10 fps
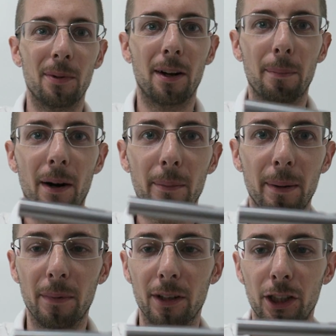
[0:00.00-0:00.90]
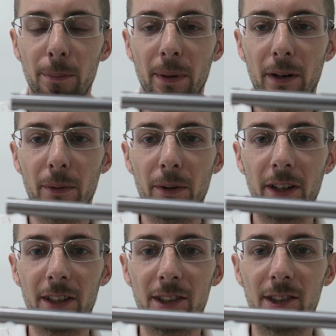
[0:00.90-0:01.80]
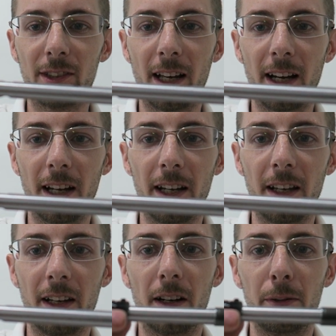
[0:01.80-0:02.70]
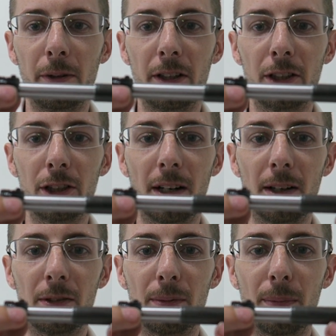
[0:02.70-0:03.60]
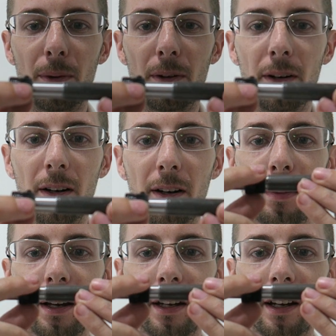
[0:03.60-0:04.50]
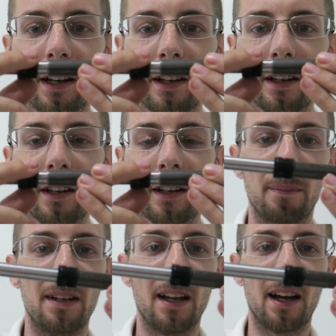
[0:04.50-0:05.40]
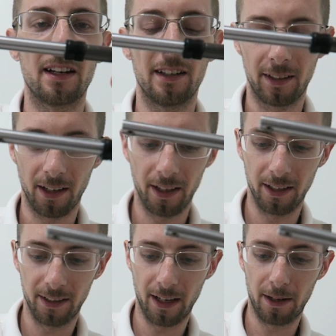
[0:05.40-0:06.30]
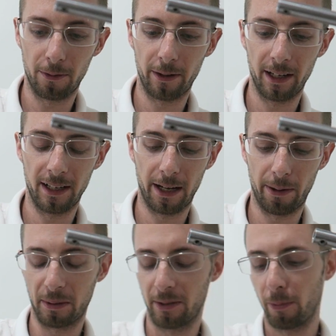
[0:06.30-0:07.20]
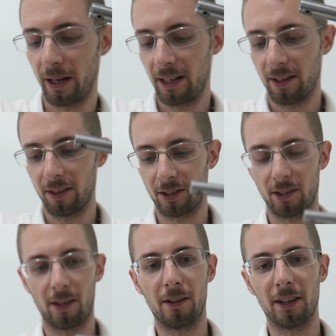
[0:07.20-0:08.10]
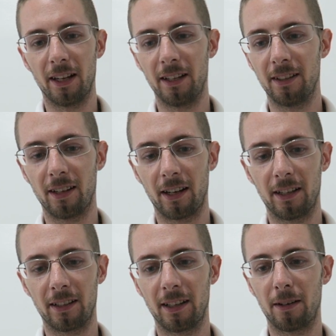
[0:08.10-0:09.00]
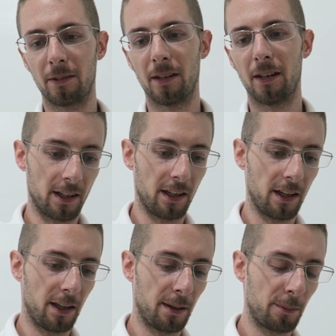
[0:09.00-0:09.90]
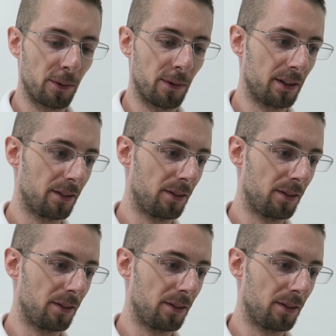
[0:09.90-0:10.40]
with our Marmot Militia barrel, we're gonna slide our rear shroud support back on it. I'm not gonna tighten it down right now. I'm gonna wait till it's all in to tighten it down. I am going